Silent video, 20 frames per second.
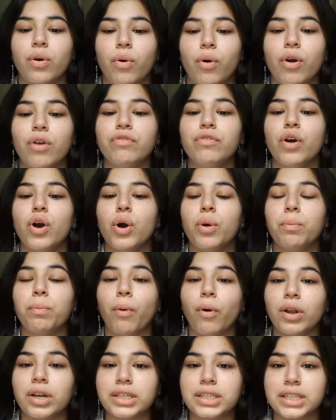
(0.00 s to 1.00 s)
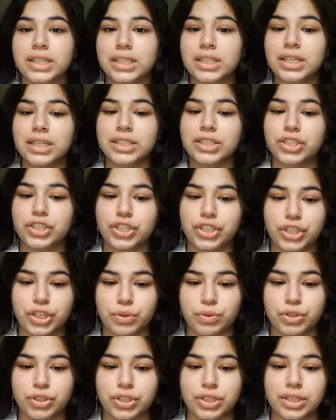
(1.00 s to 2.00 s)
of political
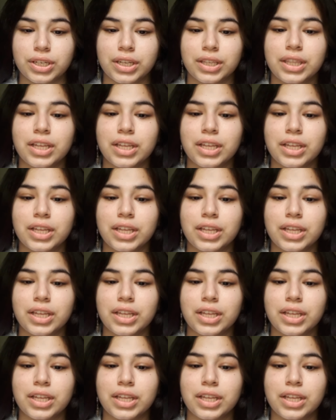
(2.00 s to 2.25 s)
institution?